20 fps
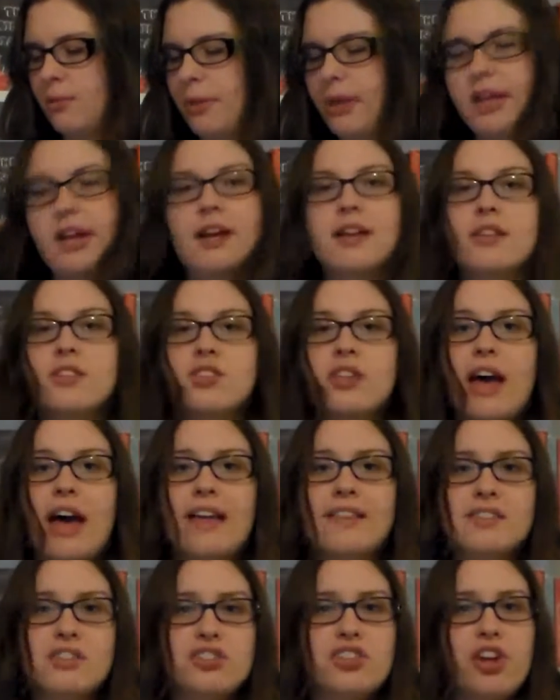because
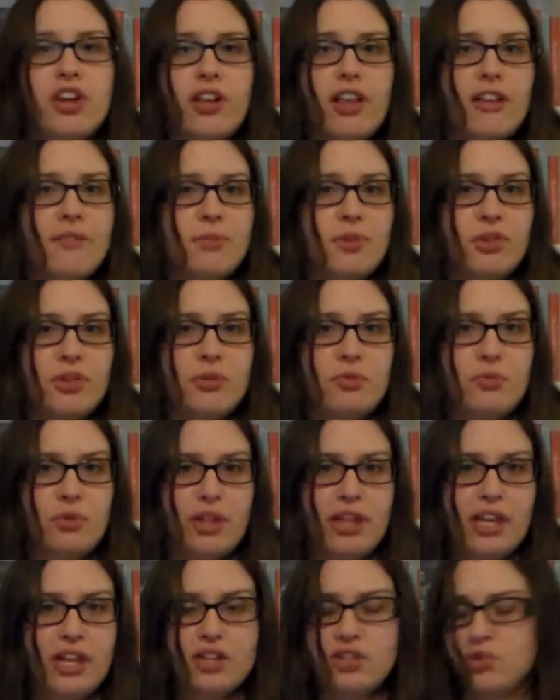that's a channel I've been
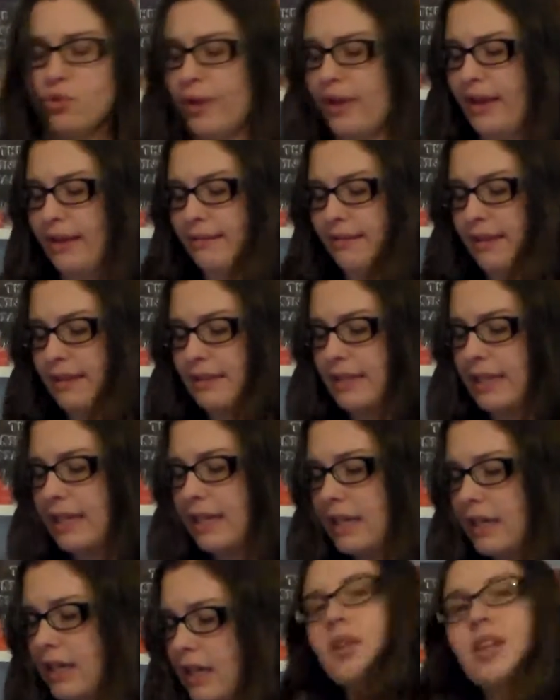really enjoying
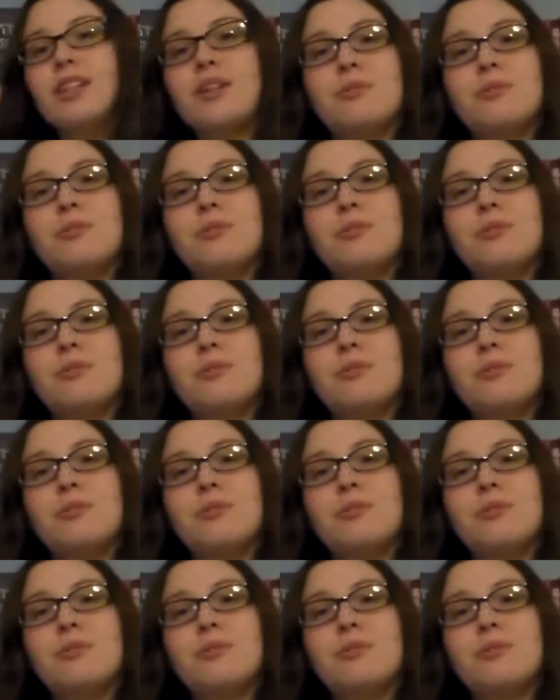lately.